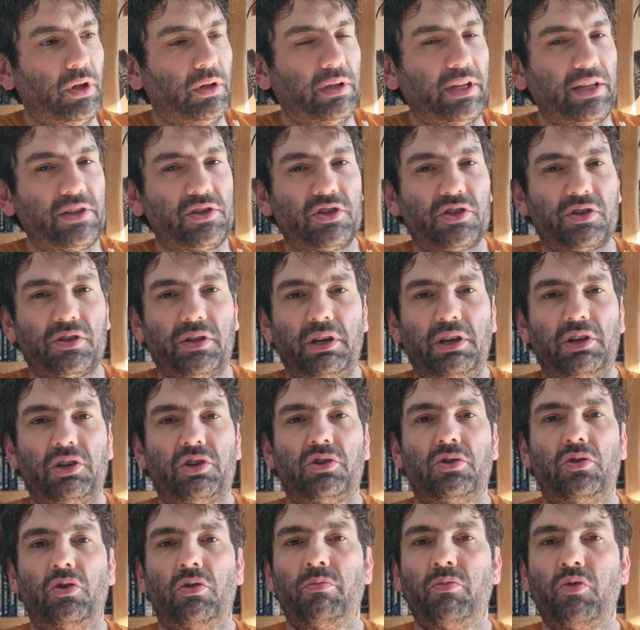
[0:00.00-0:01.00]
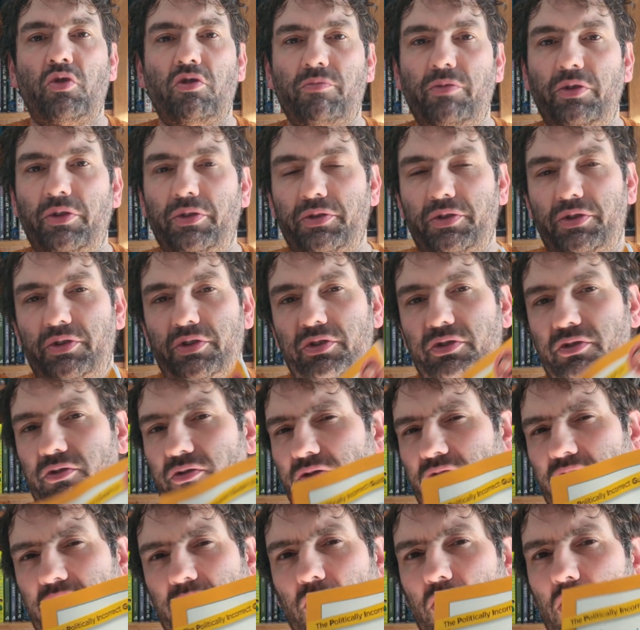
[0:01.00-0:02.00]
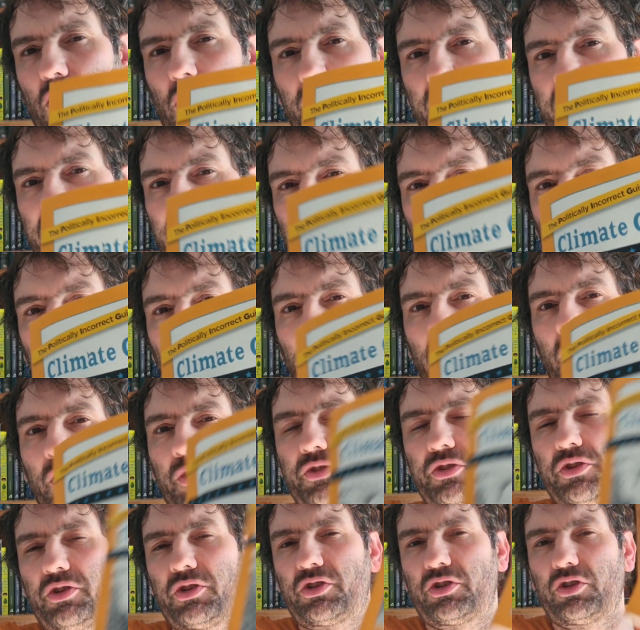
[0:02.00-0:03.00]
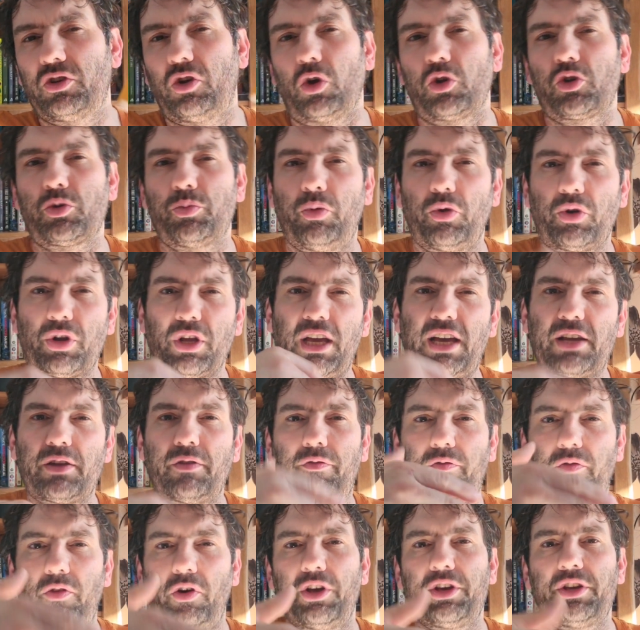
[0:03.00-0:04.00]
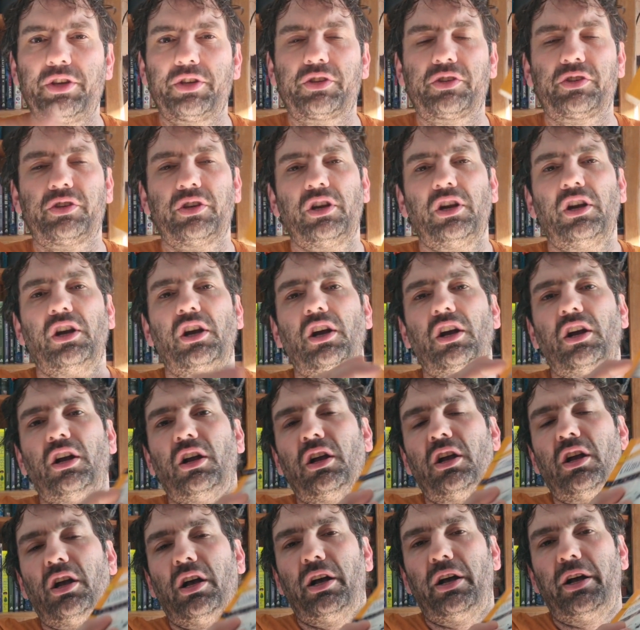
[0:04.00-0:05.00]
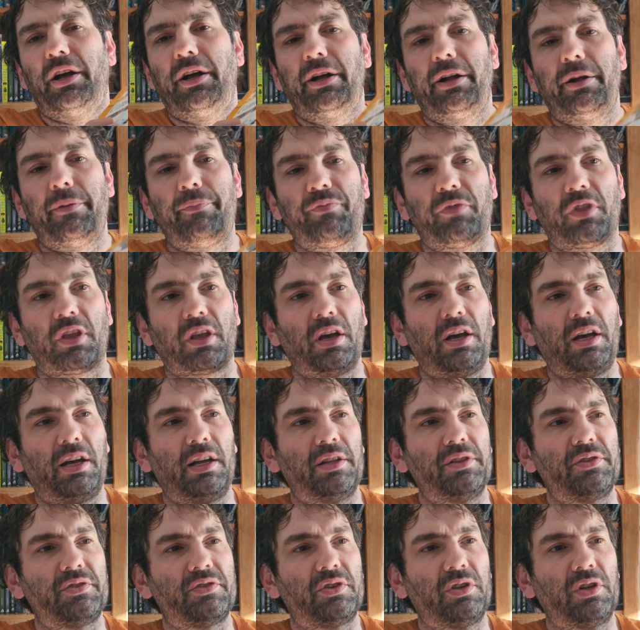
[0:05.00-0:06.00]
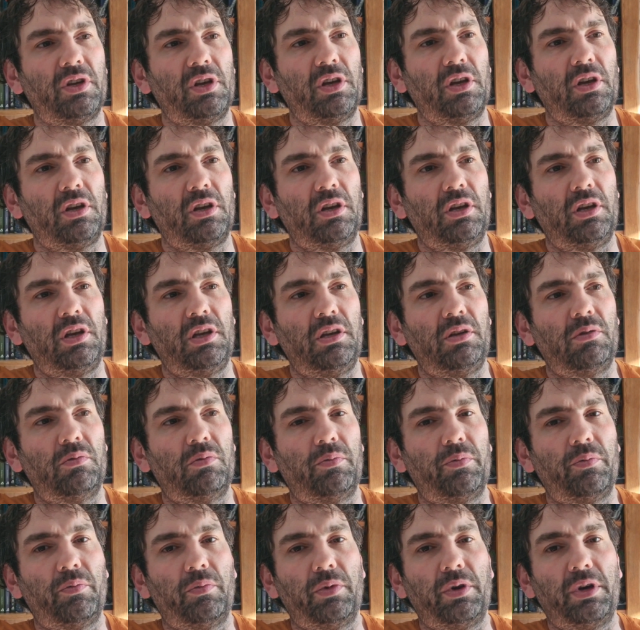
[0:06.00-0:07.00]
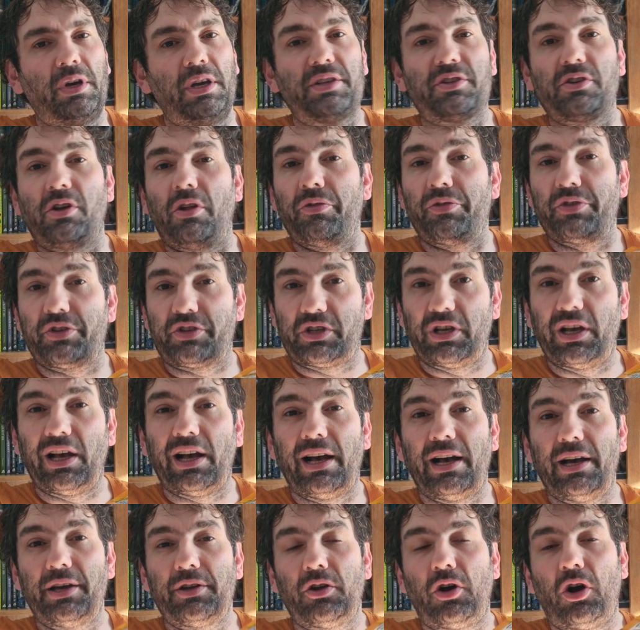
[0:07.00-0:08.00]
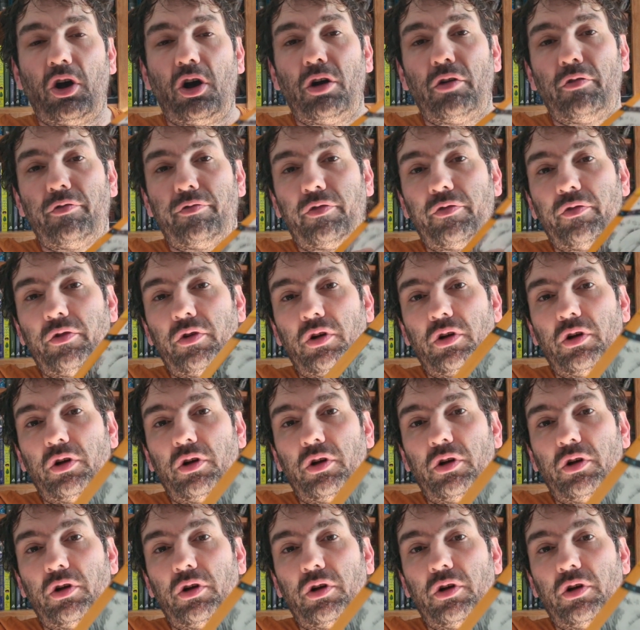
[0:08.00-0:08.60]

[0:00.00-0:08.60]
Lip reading: legislation or movements towards the cause as such, but he had a voice. And he is on the side of